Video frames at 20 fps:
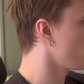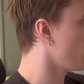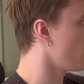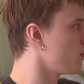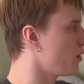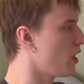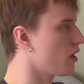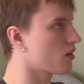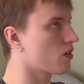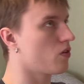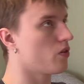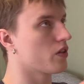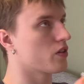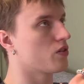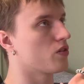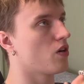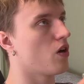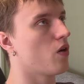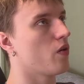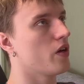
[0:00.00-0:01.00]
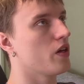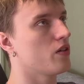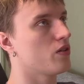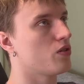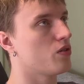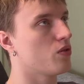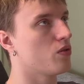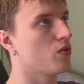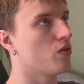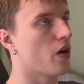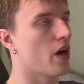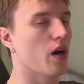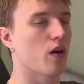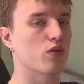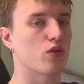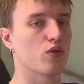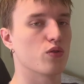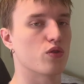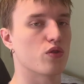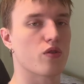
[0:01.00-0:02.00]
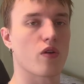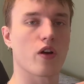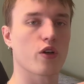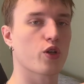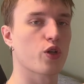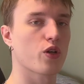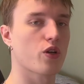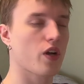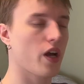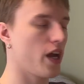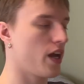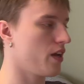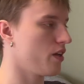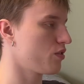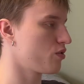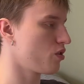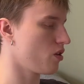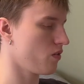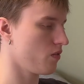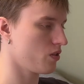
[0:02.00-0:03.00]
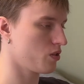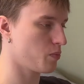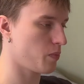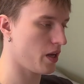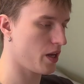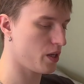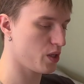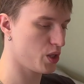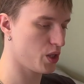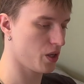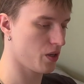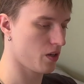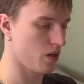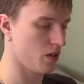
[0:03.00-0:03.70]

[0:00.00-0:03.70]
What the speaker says: I'm not going to go into how to structure a service page